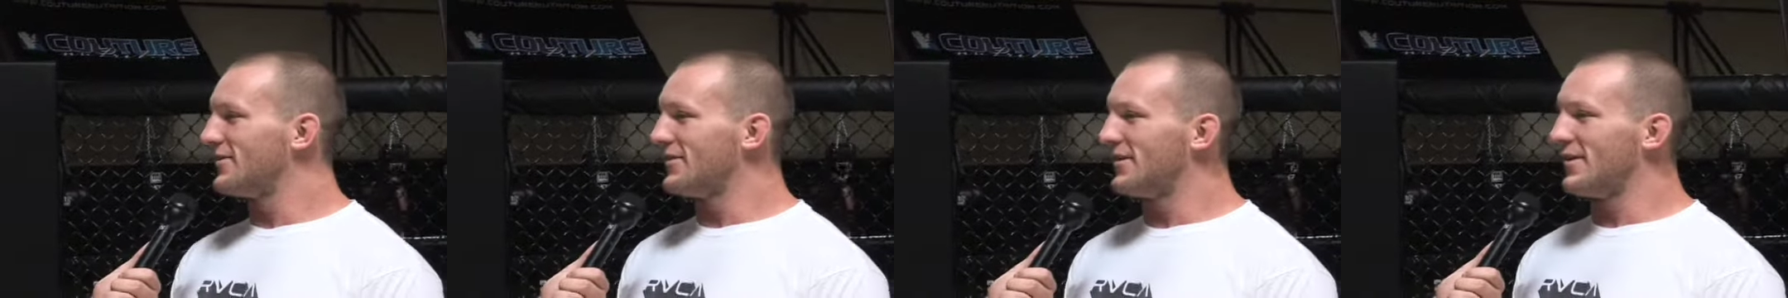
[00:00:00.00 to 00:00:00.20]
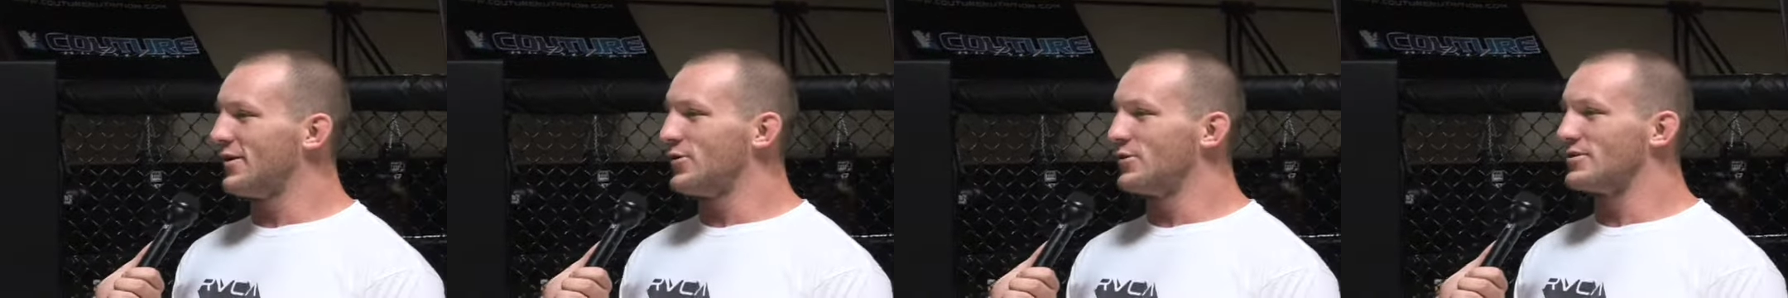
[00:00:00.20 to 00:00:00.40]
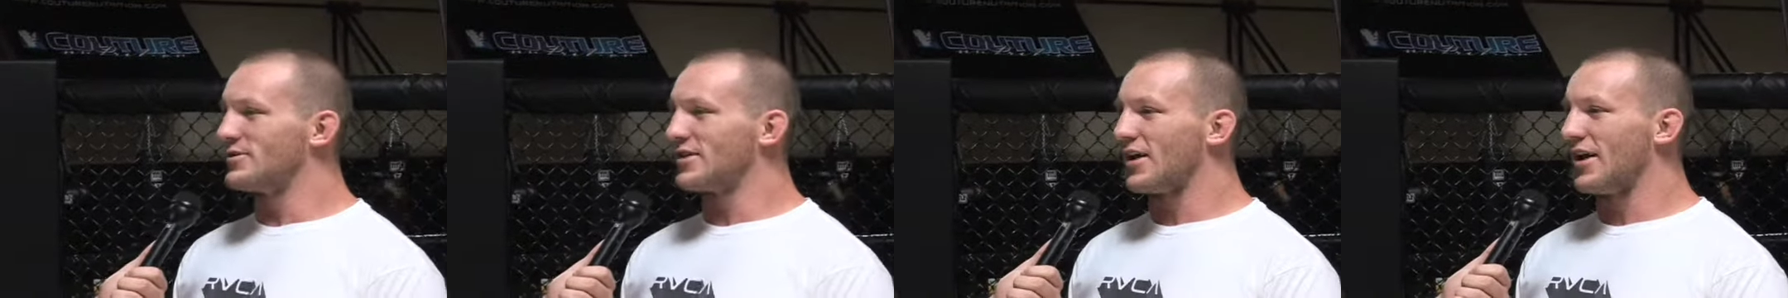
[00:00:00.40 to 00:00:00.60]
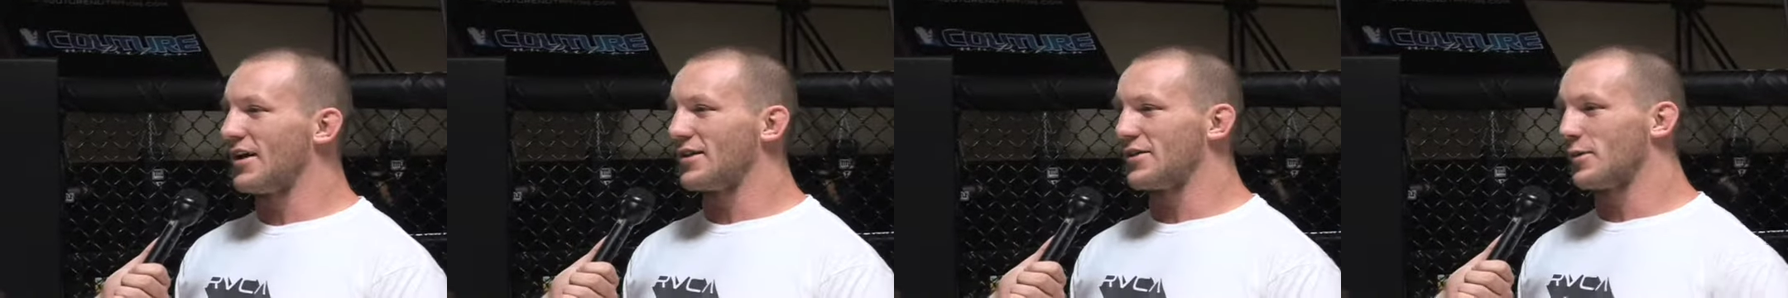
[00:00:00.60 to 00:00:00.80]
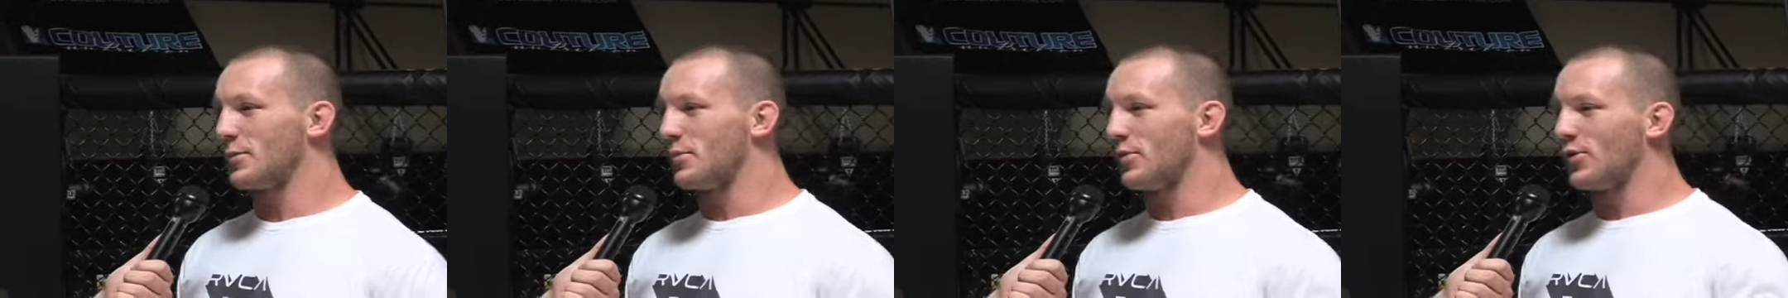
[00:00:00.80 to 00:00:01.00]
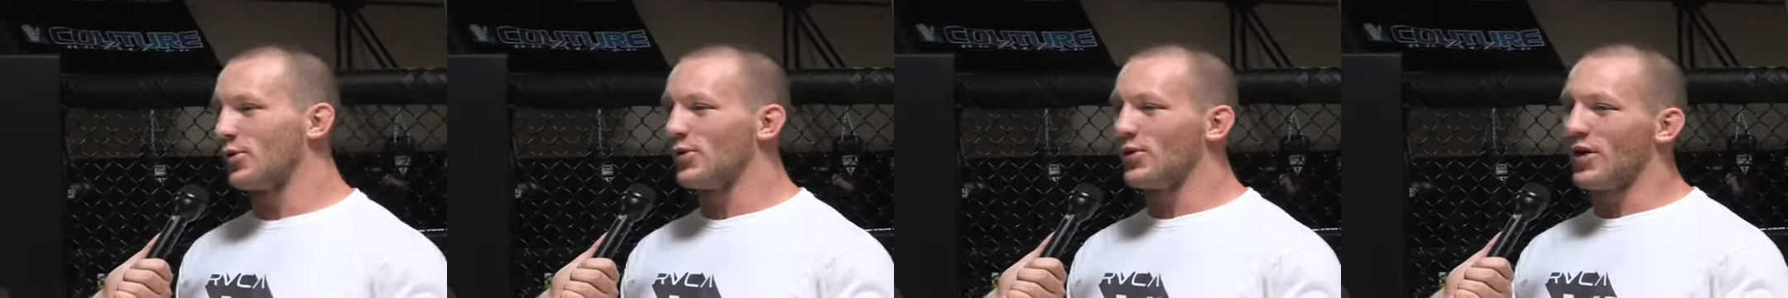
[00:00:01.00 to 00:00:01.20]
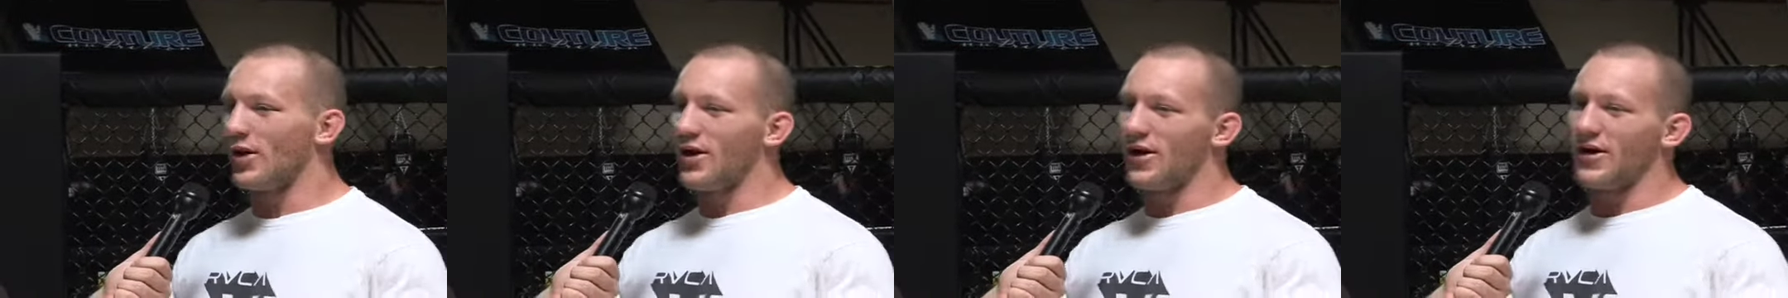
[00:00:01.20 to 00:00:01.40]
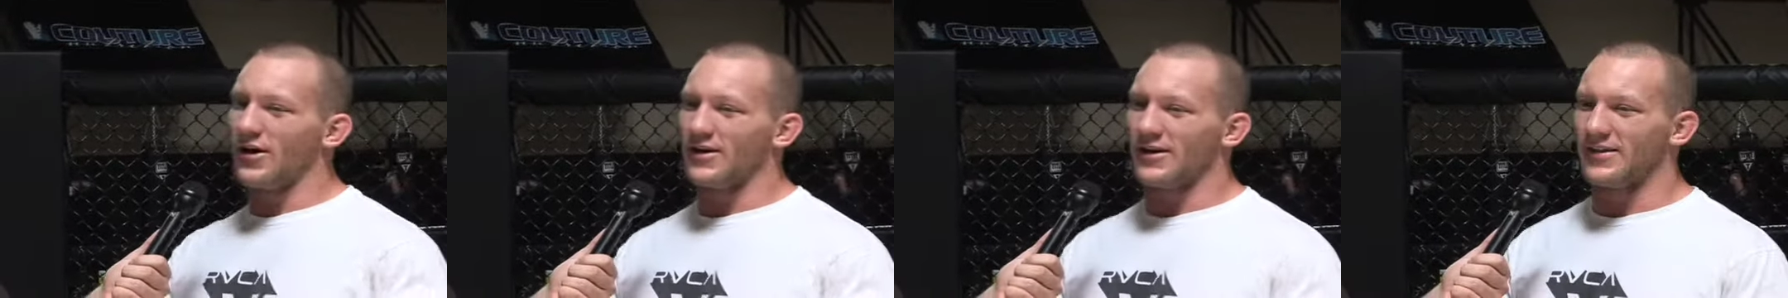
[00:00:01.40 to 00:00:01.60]
it was like the
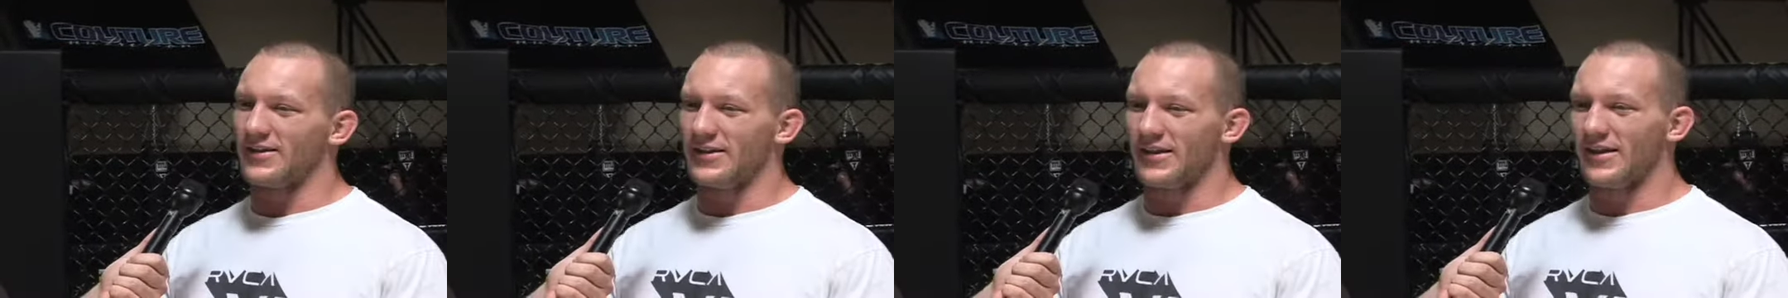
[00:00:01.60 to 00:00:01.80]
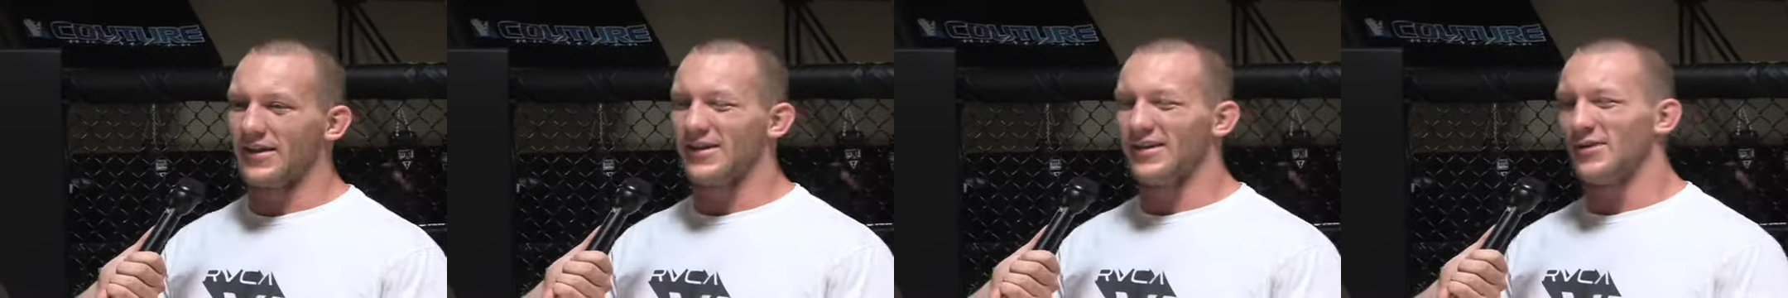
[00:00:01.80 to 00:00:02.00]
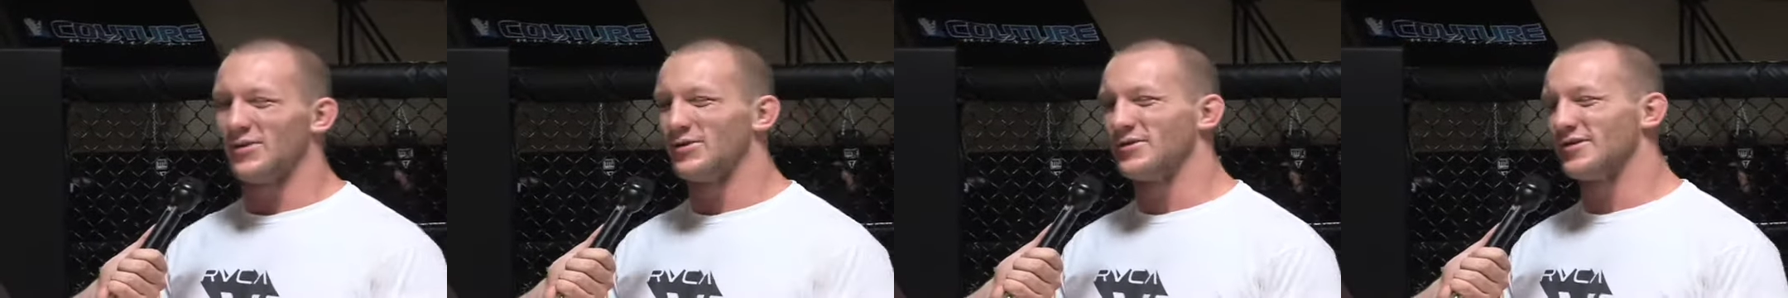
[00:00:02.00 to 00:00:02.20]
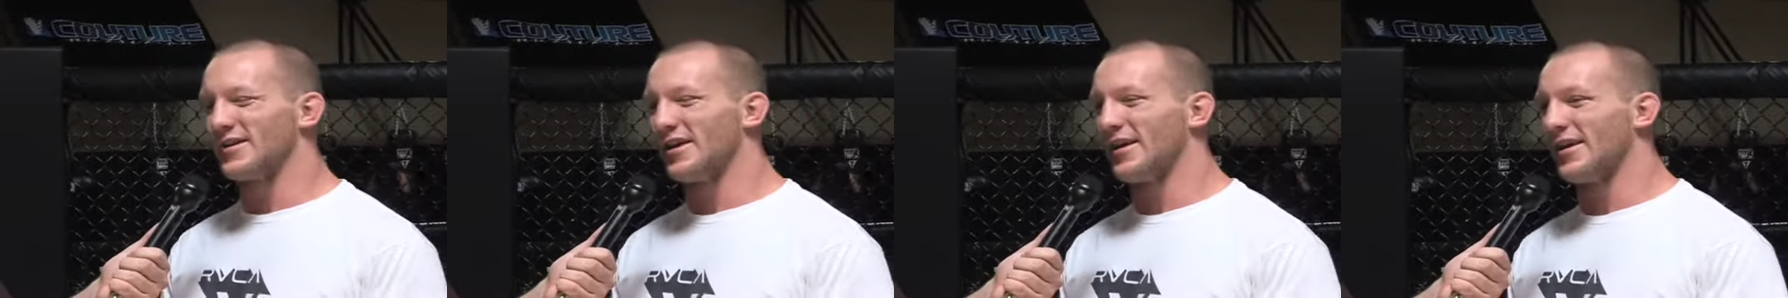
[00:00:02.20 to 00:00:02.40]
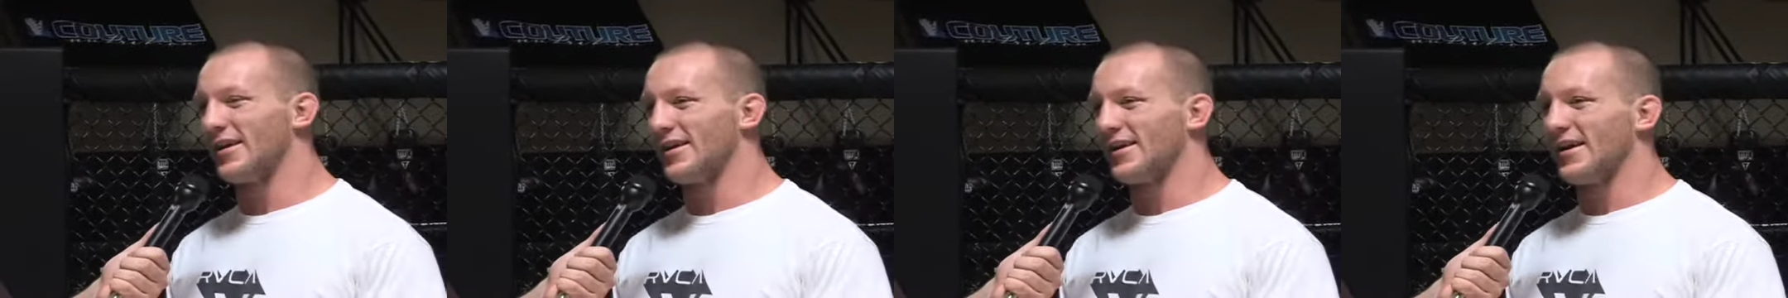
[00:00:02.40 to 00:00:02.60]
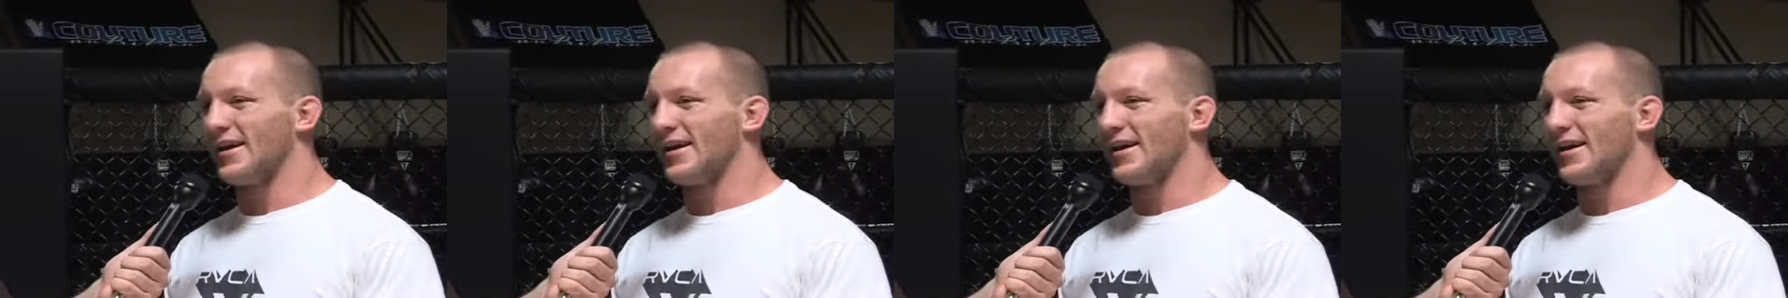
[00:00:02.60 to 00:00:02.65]
Bulldog, and then it was like,